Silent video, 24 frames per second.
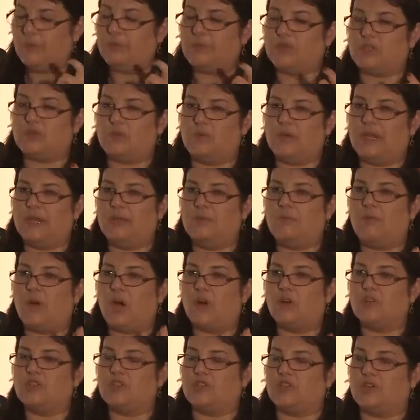between
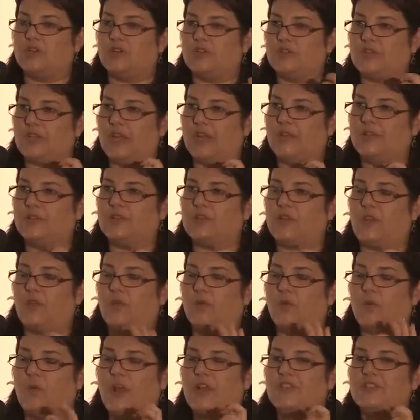marchers and
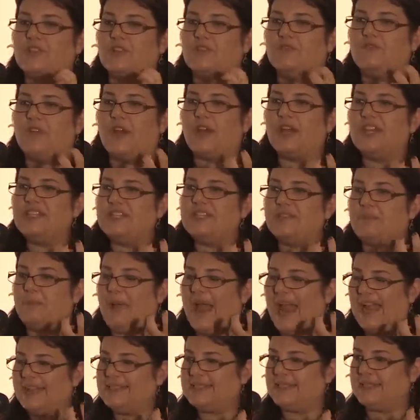Southern whites are very
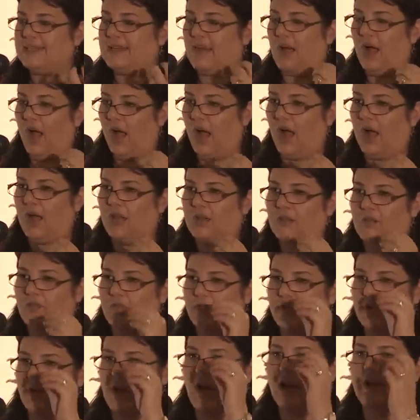dependent on
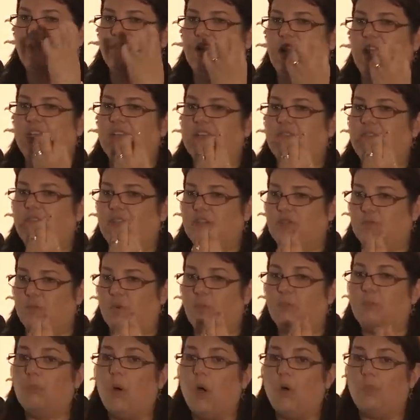the kind of individual
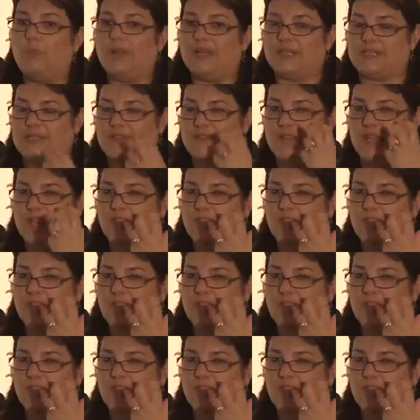moments and the